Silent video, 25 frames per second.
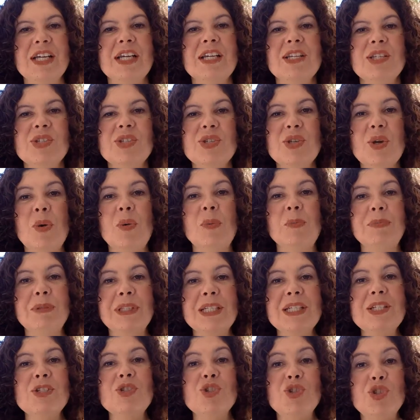So
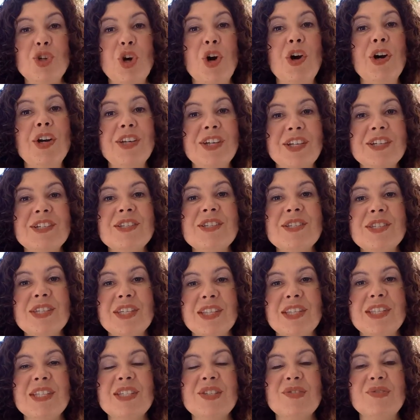please join us
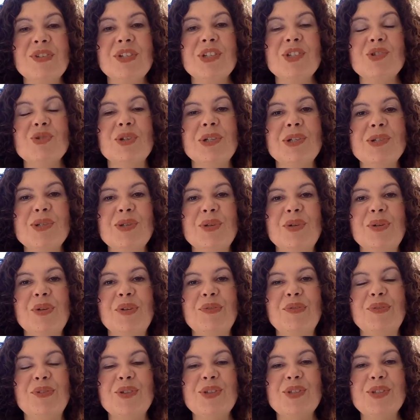in this virtual school
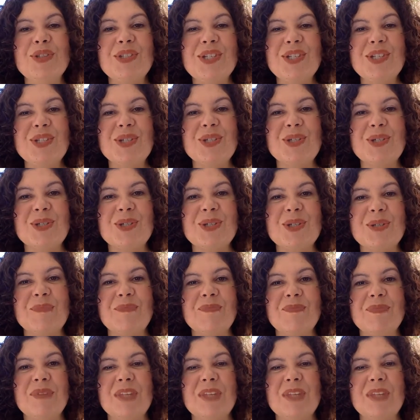for teachers.